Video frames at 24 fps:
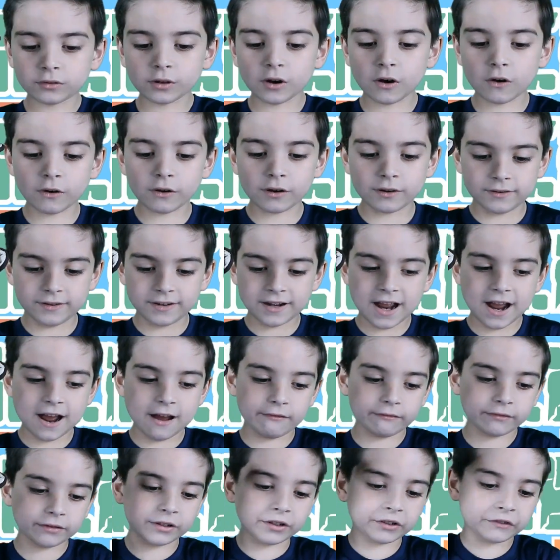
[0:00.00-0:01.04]
So
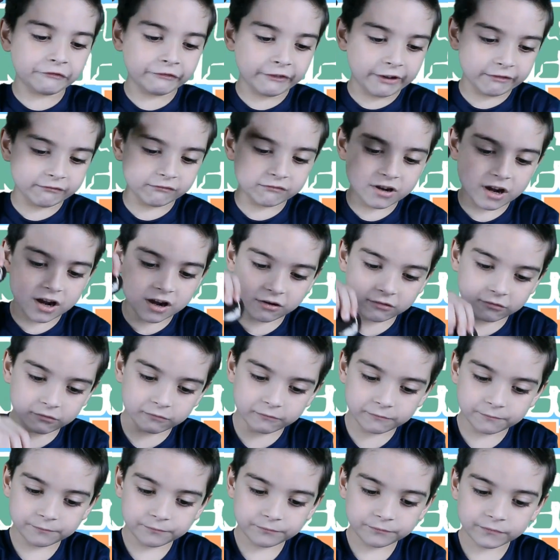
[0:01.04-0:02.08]
now I just found
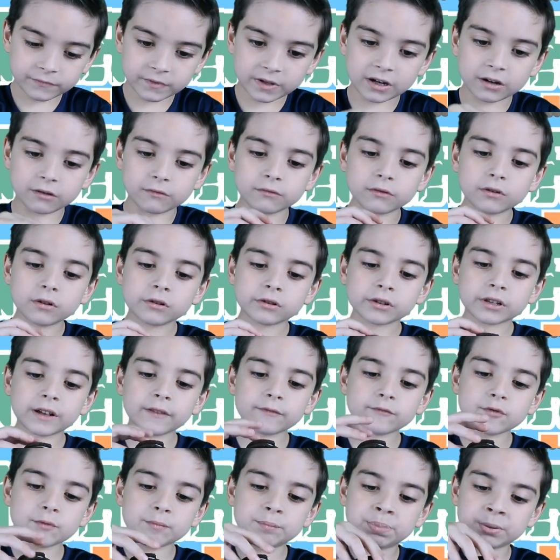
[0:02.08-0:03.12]
out. Now you
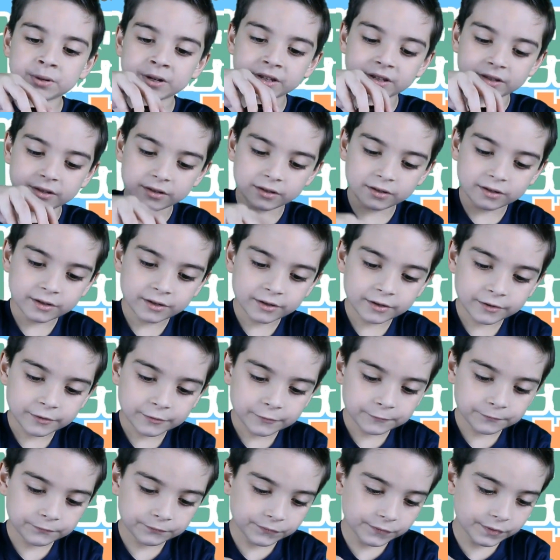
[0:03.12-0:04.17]
have to put
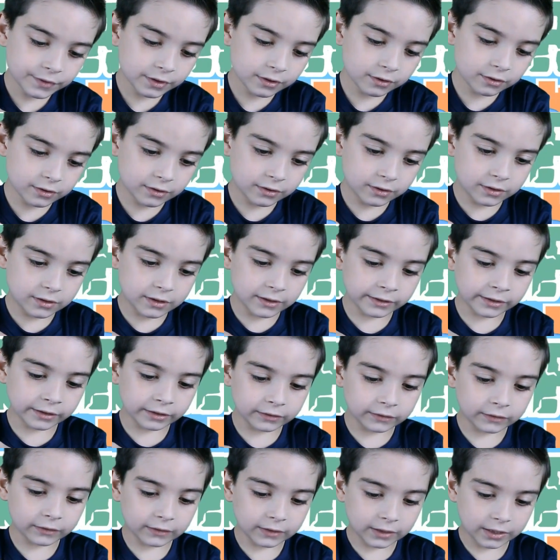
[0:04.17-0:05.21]
this
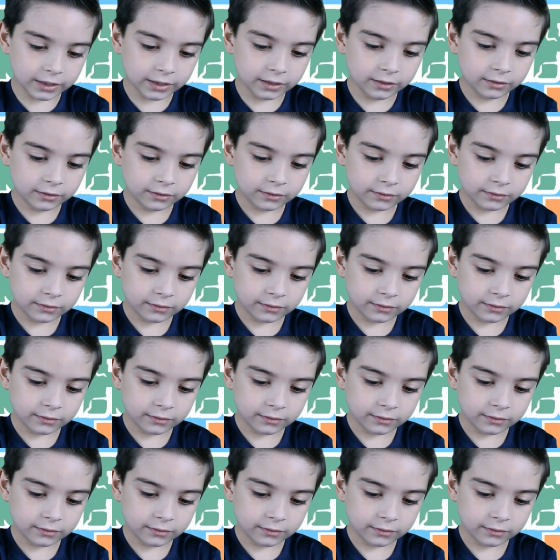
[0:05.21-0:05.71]
in the side.